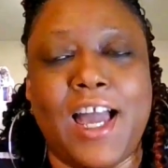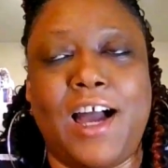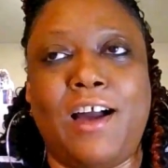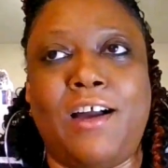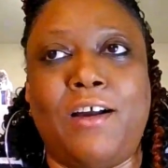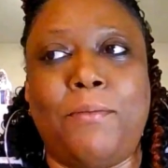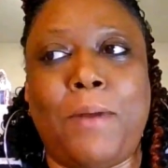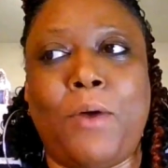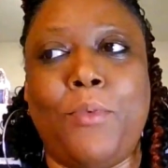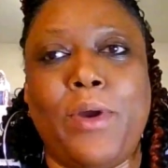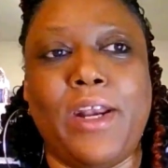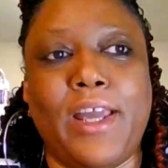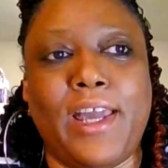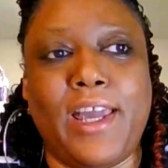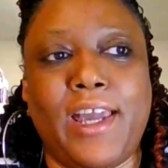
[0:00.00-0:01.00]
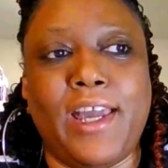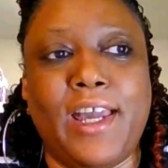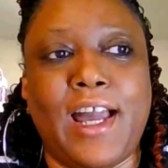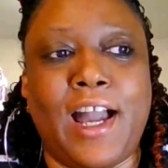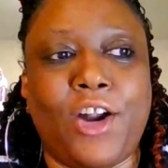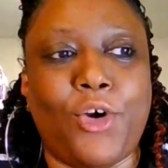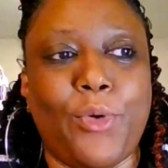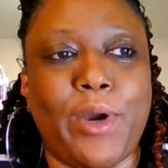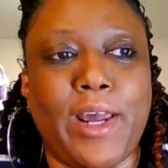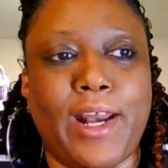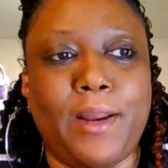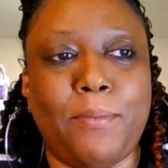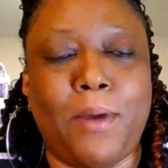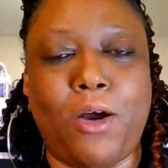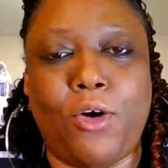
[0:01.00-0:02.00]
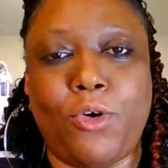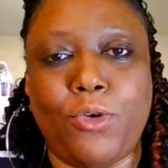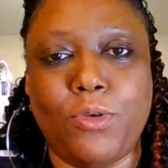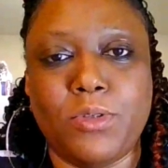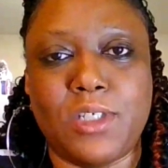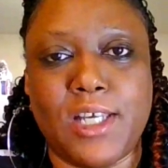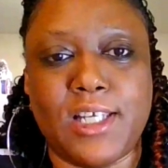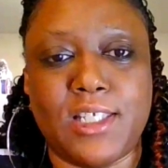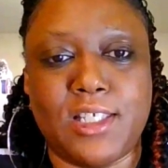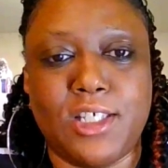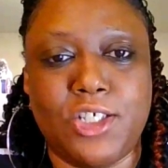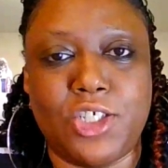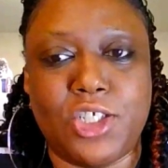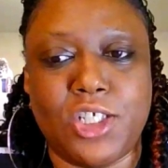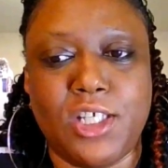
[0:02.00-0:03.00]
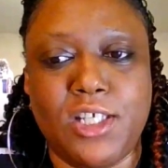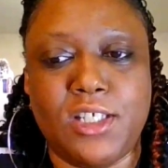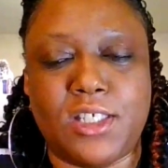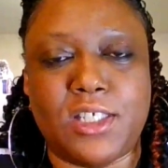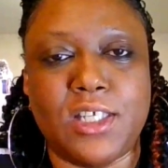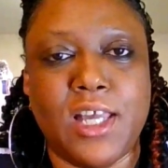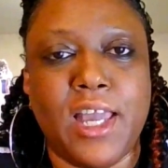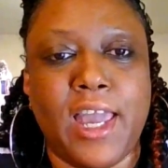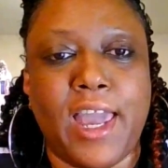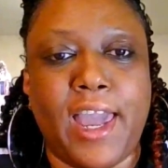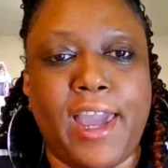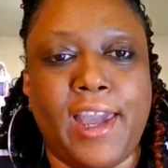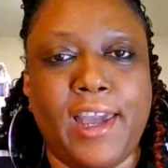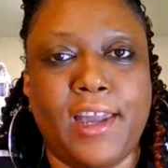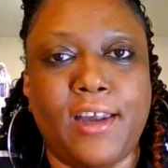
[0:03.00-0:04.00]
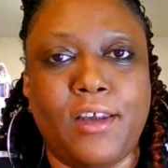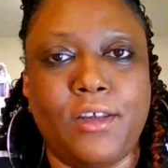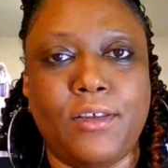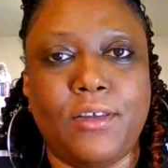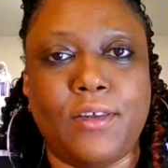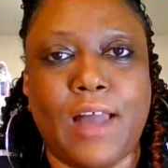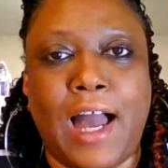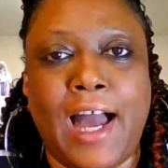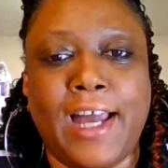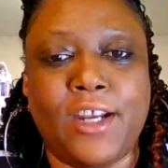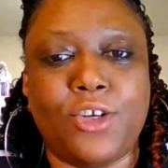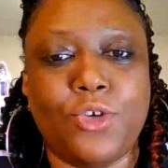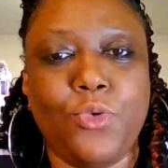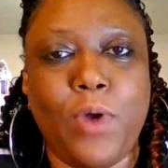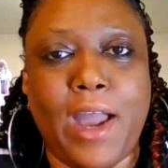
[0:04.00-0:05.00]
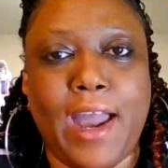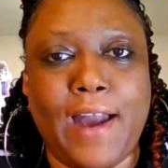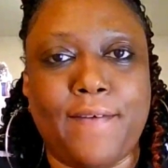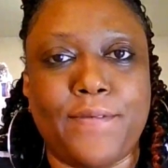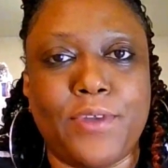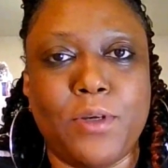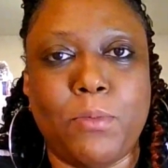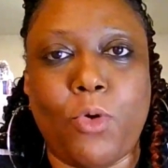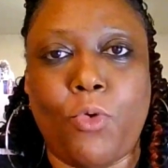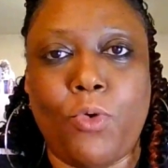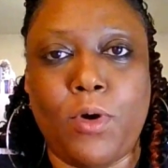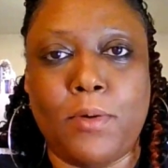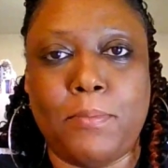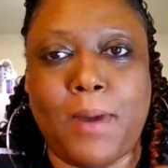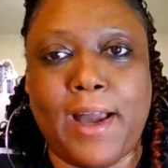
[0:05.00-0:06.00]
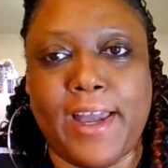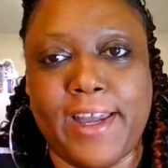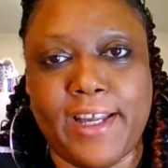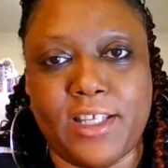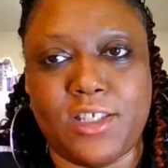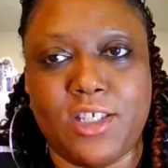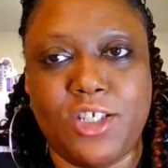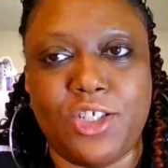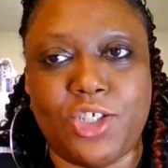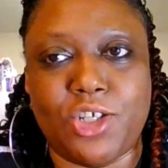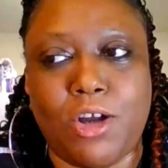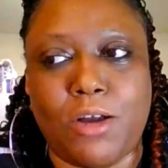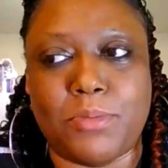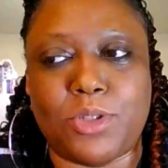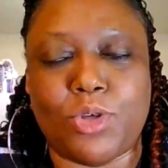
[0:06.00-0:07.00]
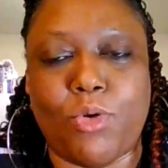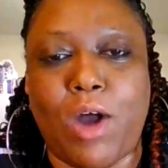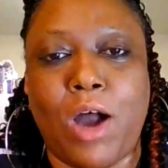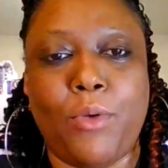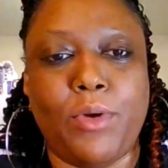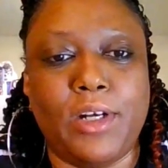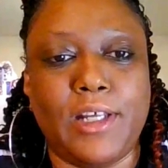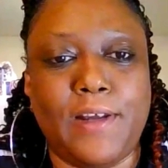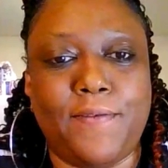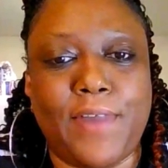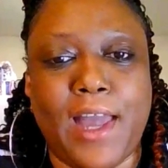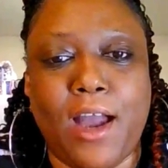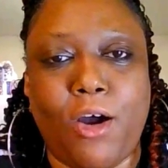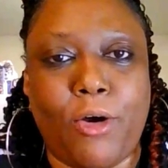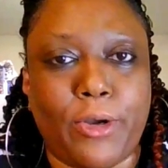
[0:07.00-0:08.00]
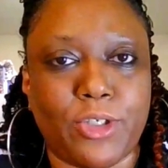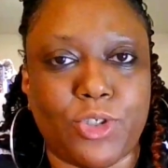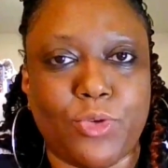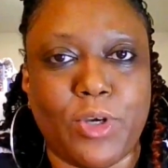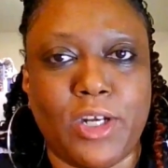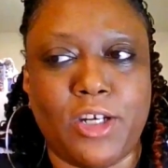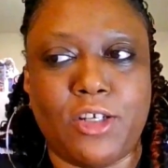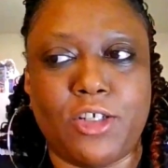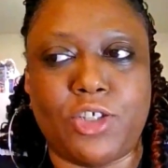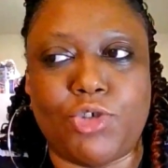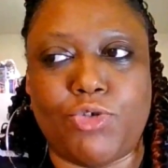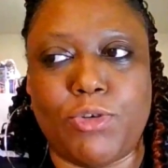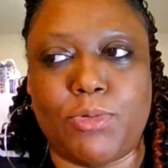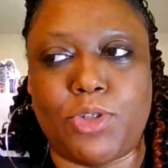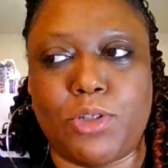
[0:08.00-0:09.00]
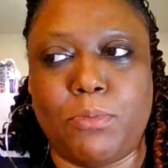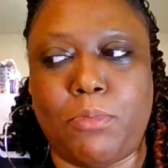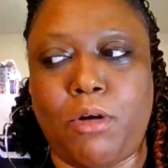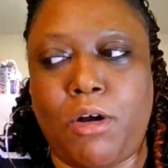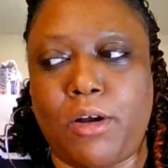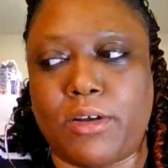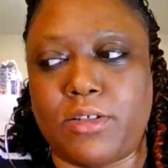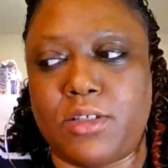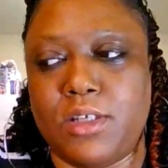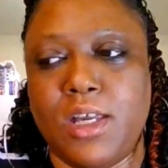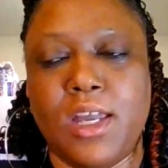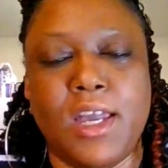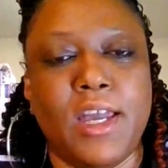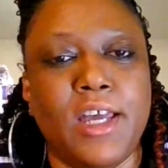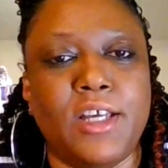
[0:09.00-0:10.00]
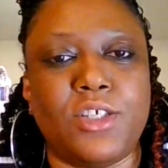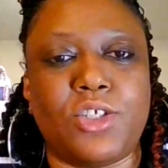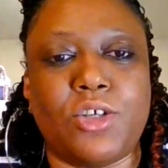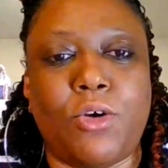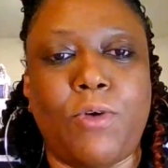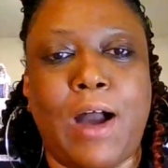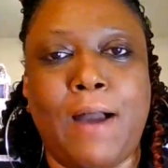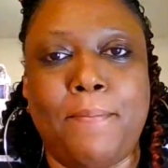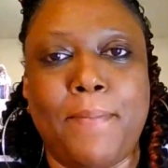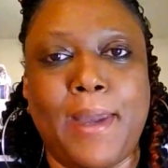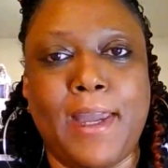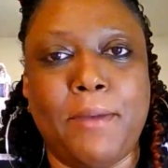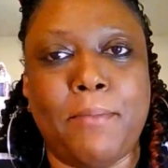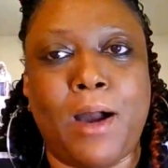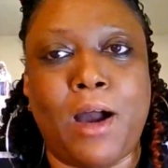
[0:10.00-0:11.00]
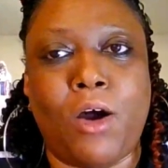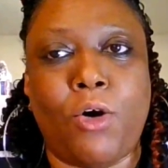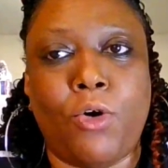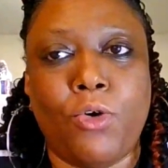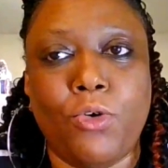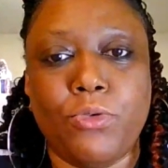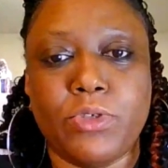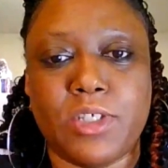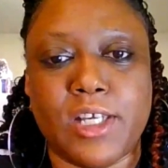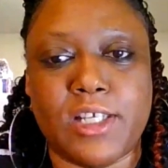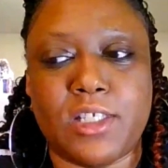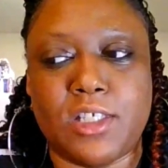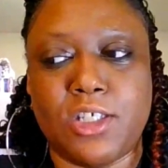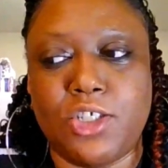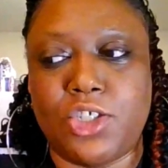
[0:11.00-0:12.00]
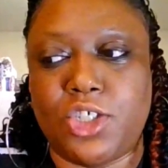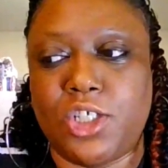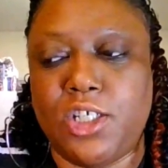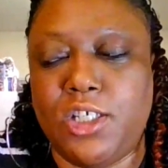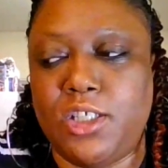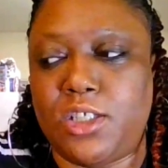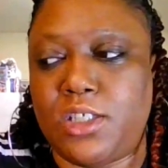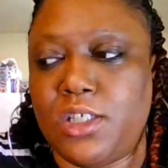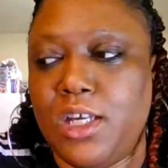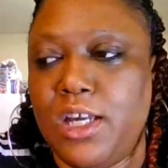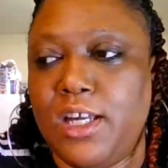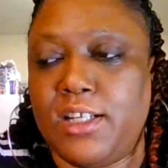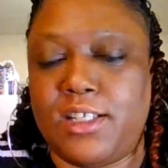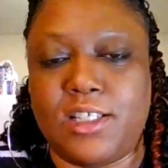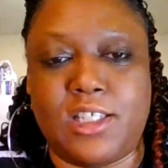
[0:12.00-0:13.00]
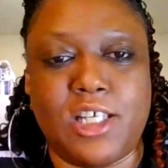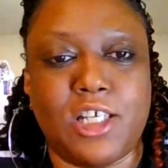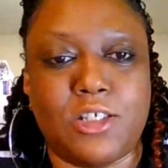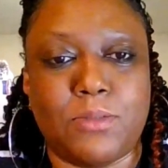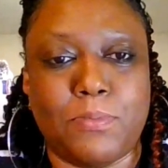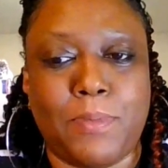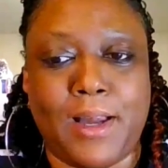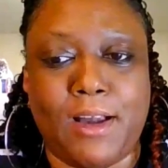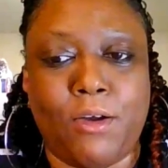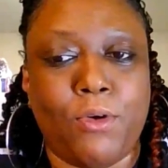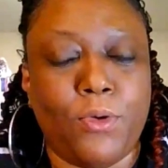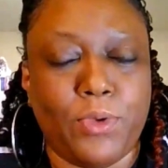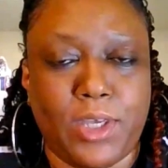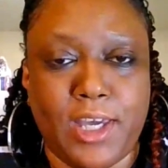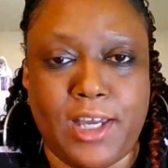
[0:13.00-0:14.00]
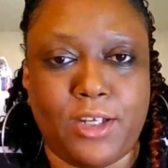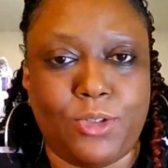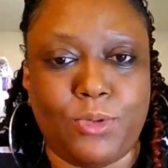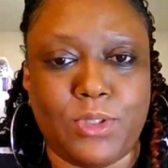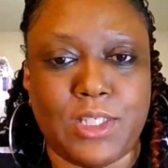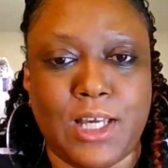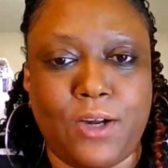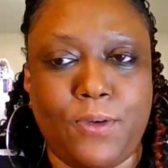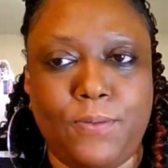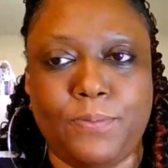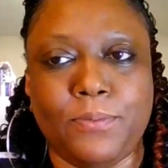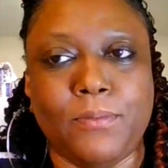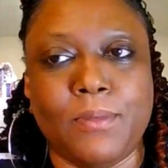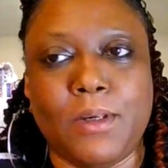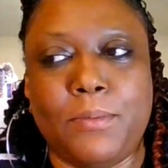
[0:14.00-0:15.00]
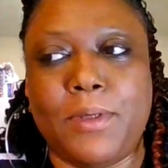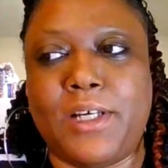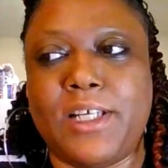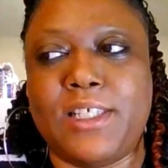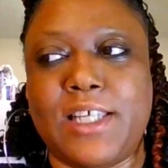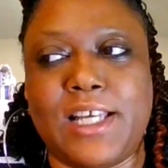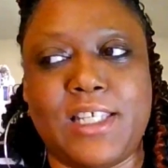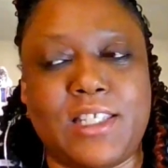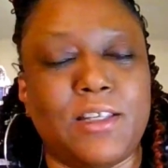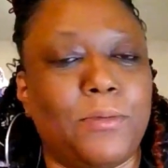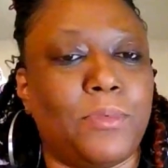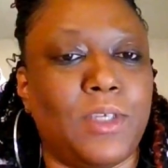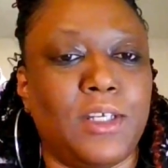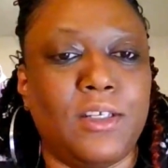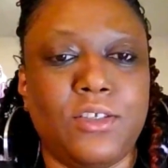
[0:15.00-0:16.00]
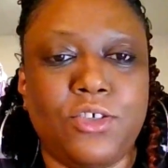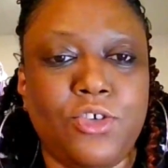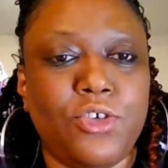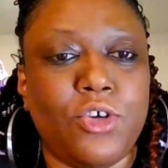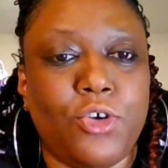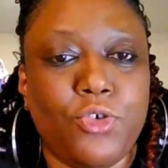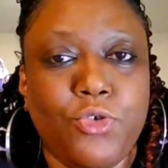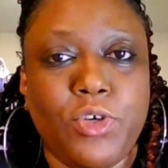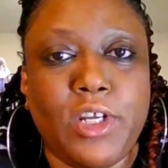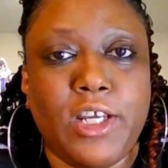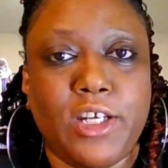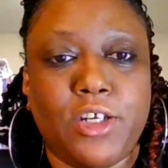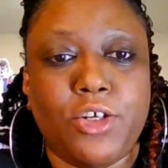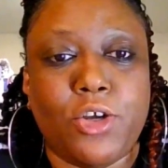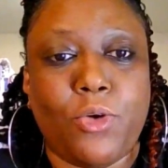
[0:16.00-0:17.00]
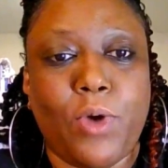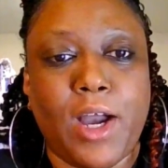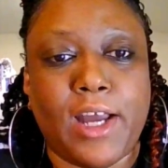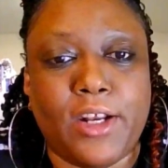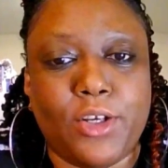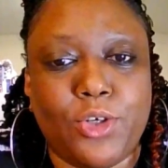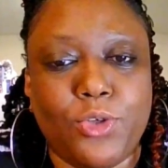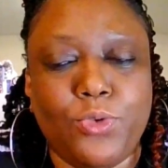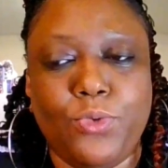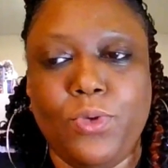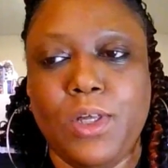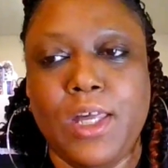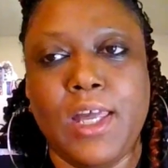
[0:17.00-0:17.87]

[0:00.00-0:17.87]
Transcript: I went ahead, I created my own testing sheets, and I do have them on my Etsy shop. So I will leave that also in the description box. So I made my own testing sheets to test my own candles out, because that's something, you need to know how to do.